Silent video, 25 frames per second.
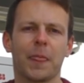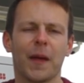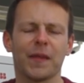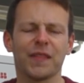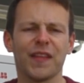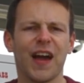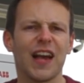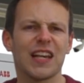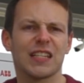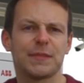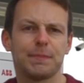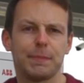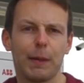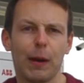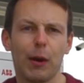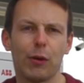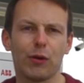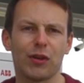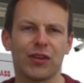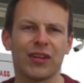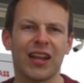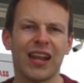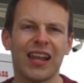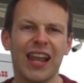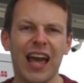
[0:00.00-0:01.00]
And that is
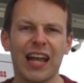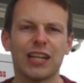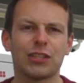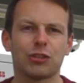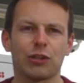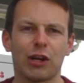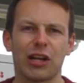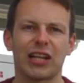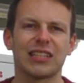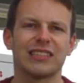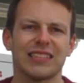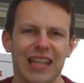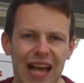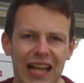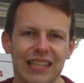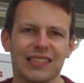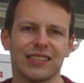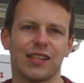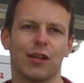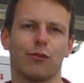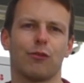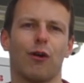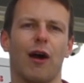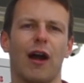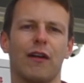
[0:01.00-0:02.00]
build an electric
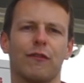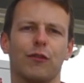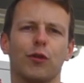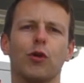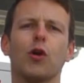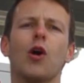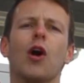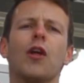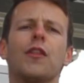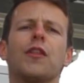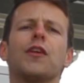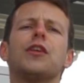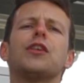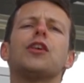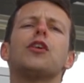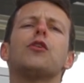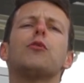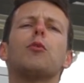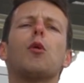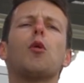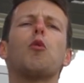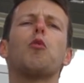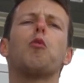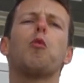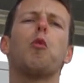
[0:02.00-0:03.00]
Tesla rival that
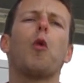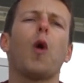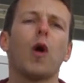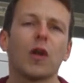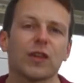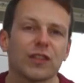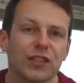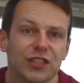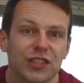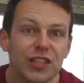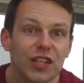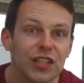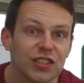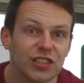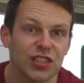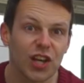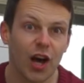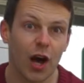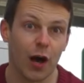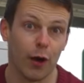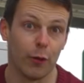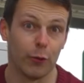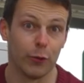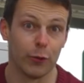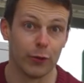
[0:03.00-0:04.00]
you will want
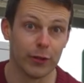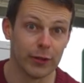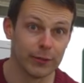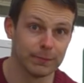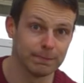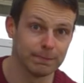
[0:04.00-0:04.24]
to own.